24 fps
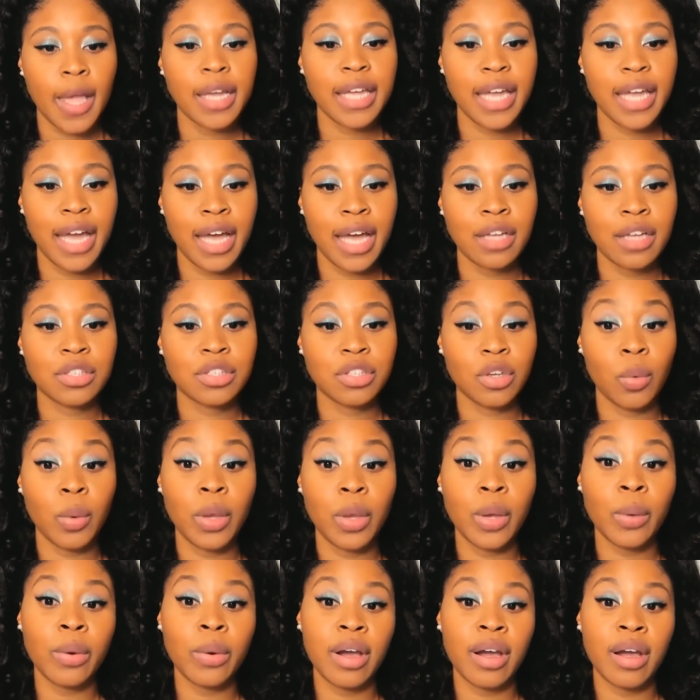Yeah, so
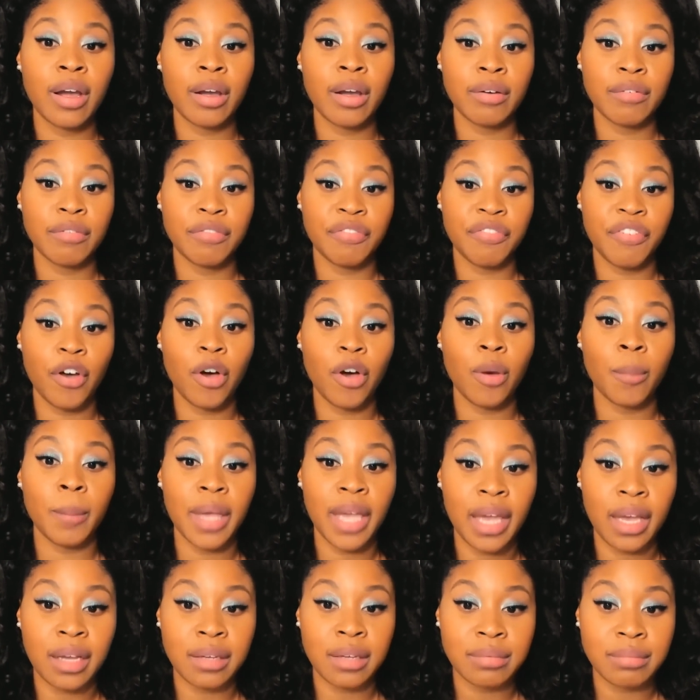we were
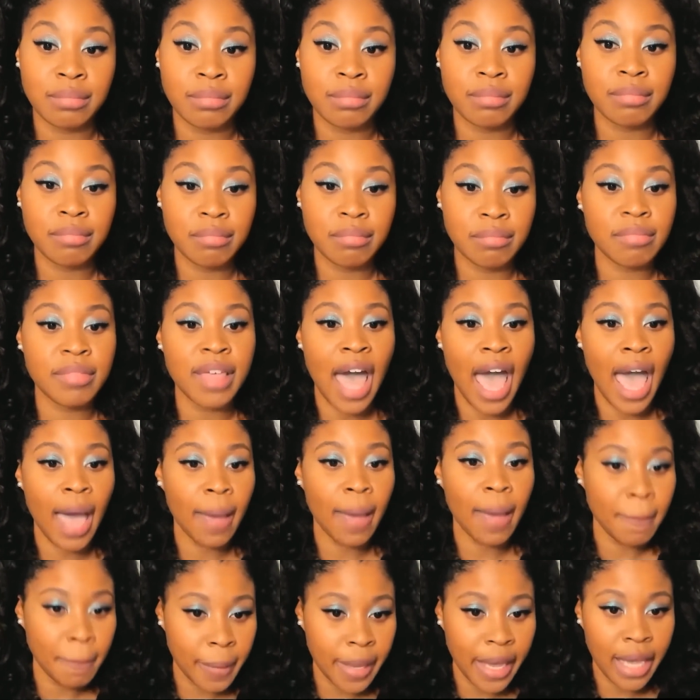filming
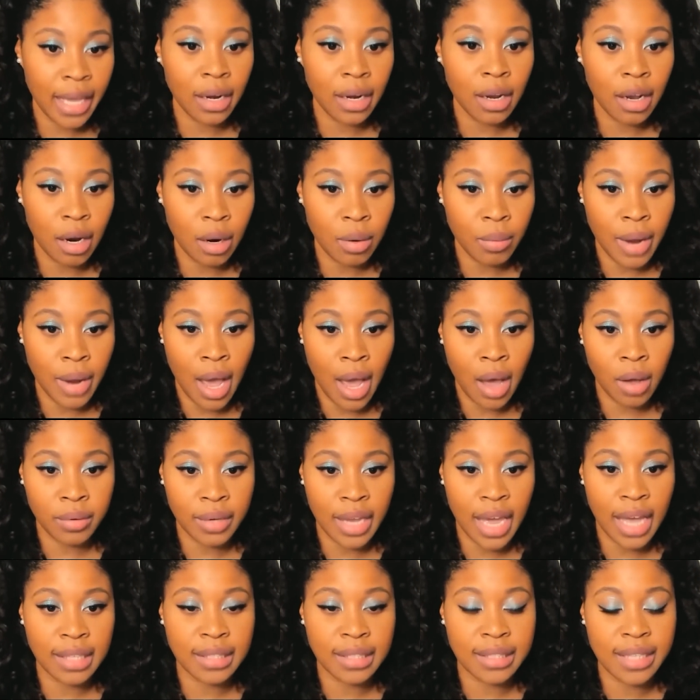that bit around
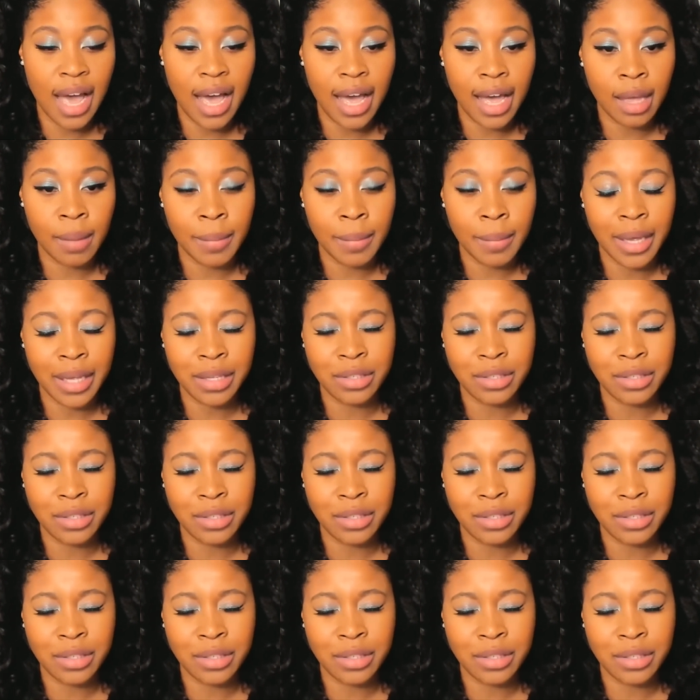that time.